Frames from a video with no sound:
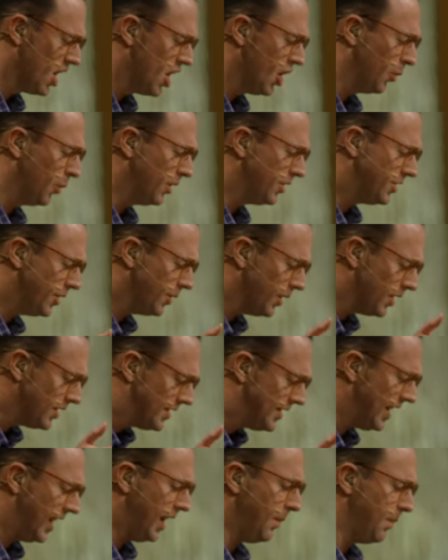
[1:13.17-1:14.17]
would do a
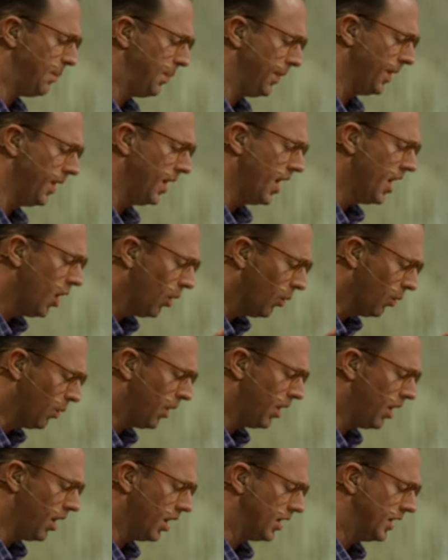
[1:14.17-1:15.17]
deep
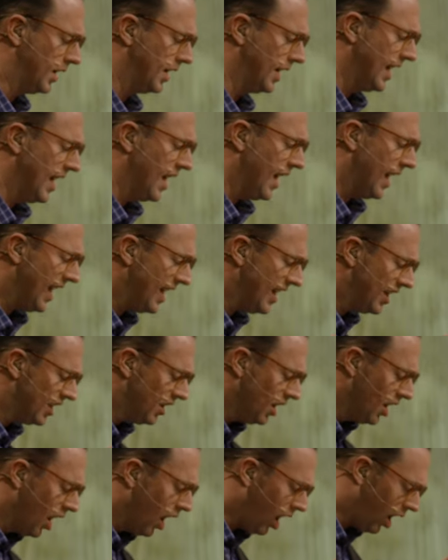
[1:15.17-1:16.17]
work in
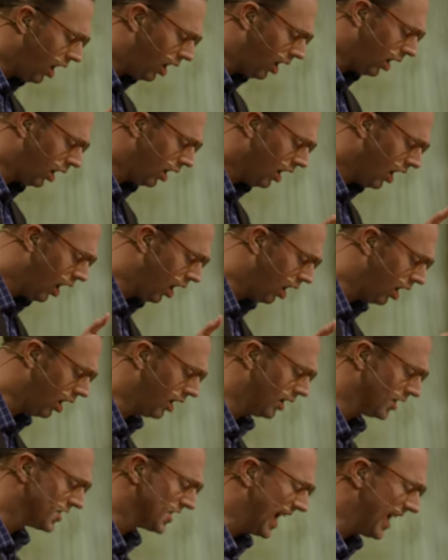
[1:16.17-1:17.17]
our
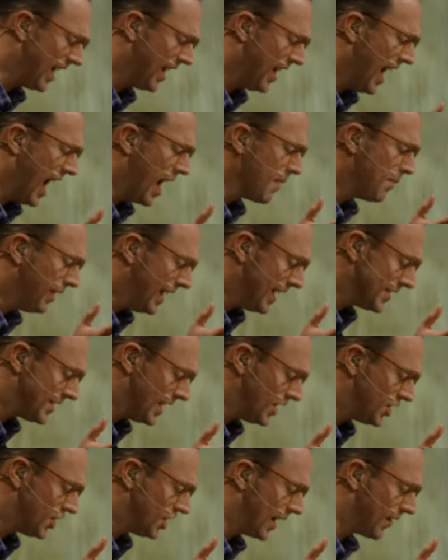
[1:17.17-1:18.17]
hearts. I, I bless
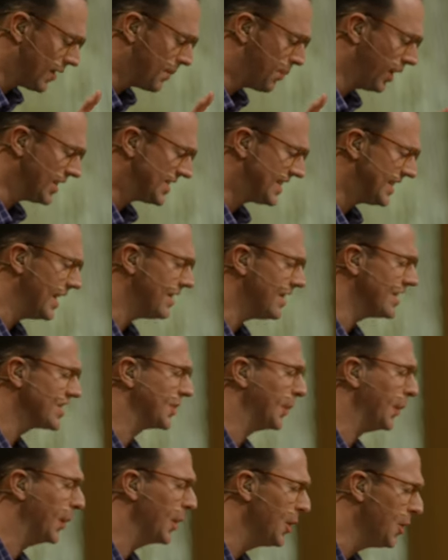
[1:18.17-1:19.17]
each and every person in this
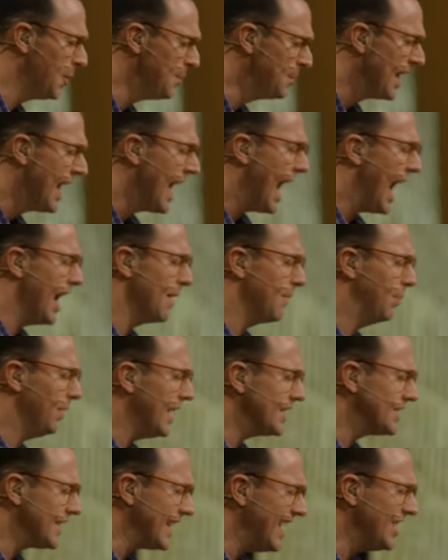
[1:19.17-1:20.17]
room. I
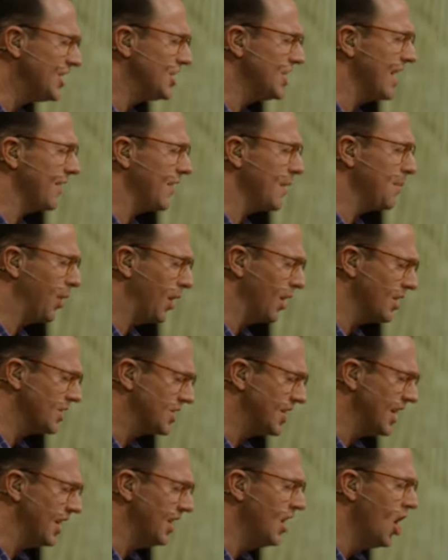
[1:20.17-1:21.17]
bless each and every
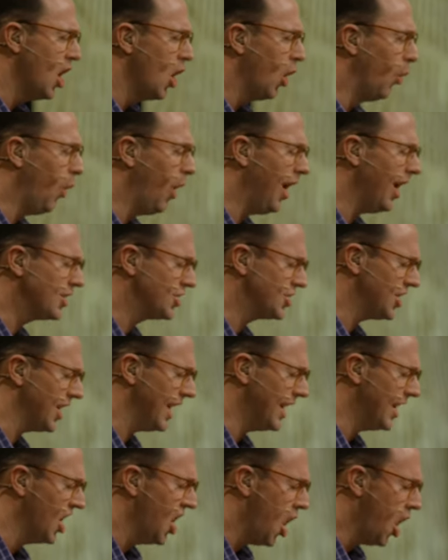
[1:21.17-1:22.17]
person
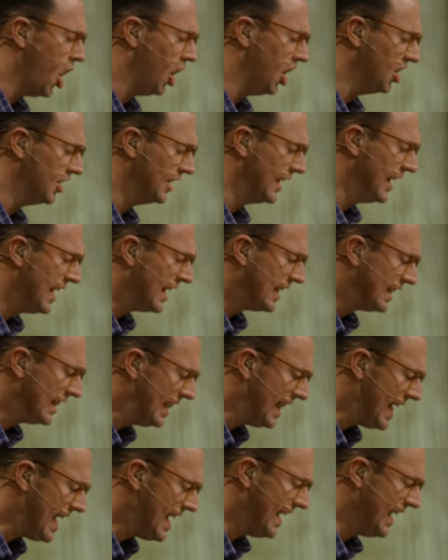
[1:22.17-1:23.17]
watching
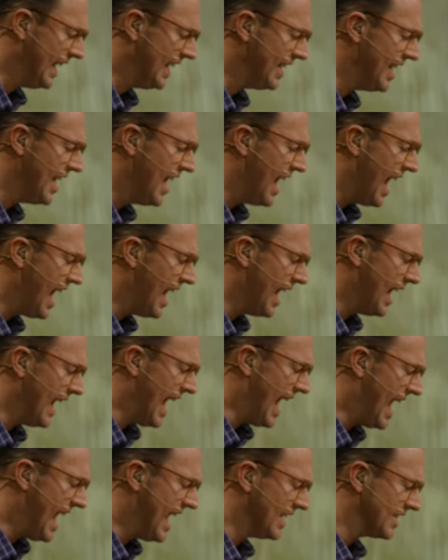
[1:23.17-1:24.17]
online. I
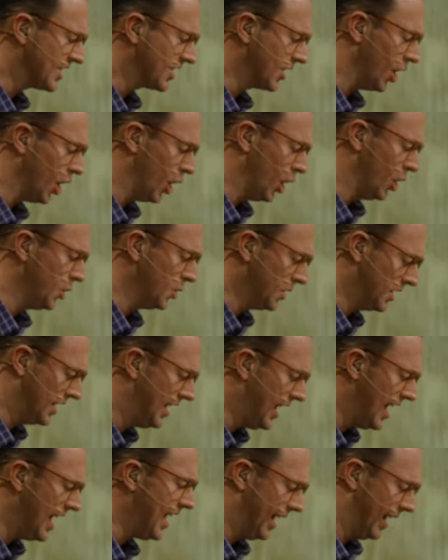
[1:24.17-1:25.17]
ask, oh
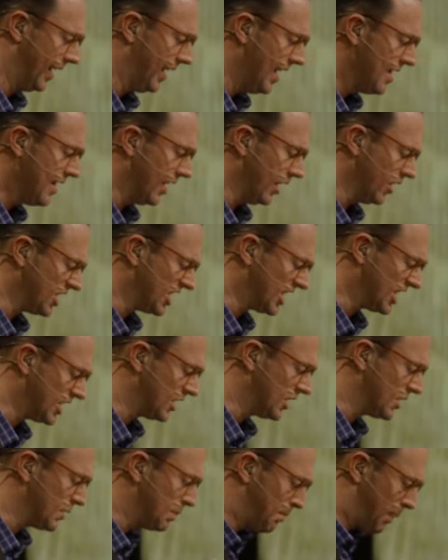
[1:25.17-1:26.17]
God, that your
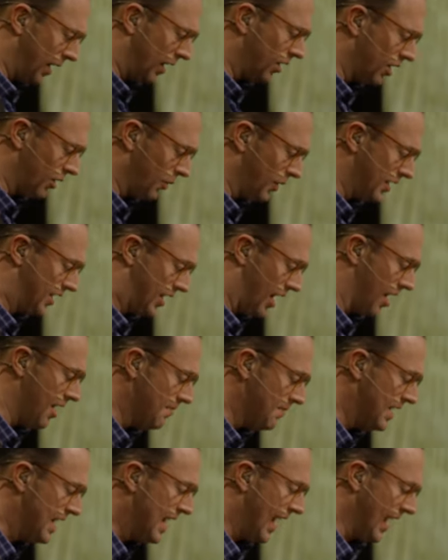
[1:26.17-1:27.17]
spirit would
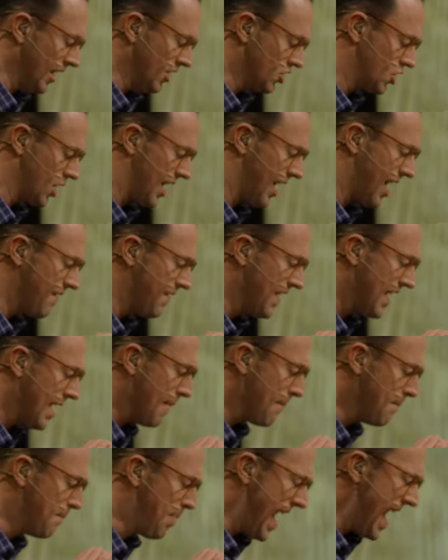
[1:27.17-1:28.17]
come and drive
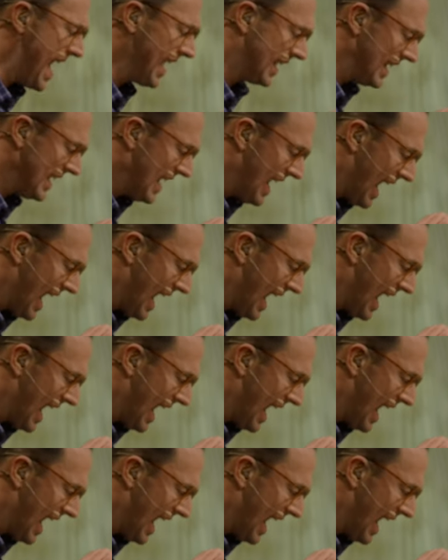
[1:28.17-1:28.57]
back